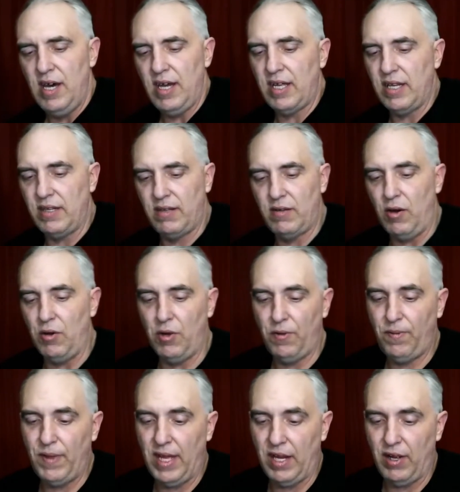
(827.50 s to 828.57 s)
I could go
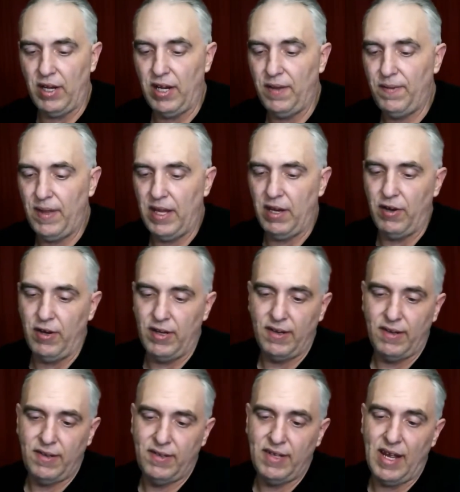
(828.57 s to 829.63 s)
to a theater, any theater,
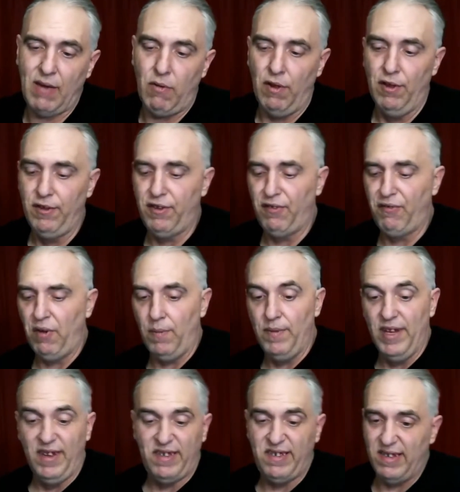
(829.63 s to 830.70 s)
and say, well, this is
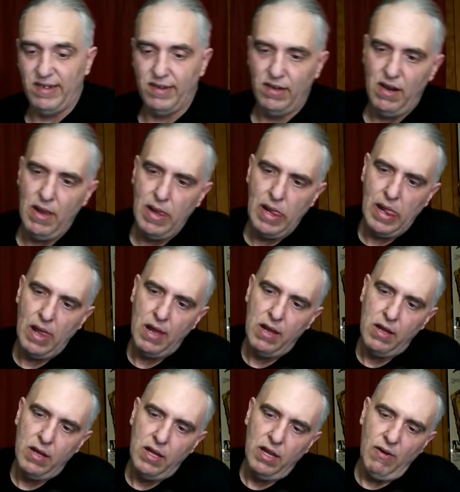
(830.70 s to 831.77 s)
from this, and
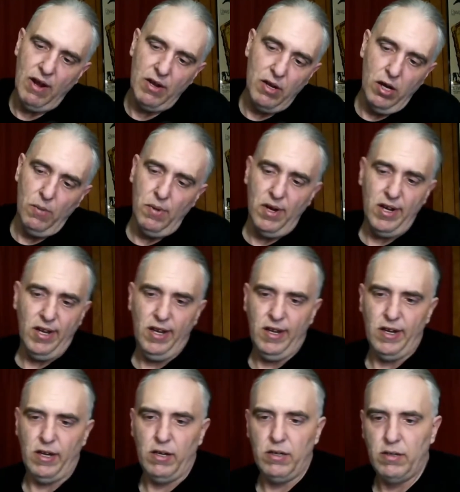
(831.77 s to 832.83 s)
there ain't nobody
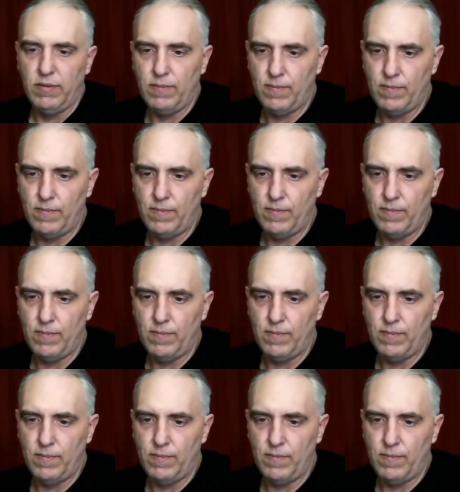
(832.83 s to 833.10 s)
here.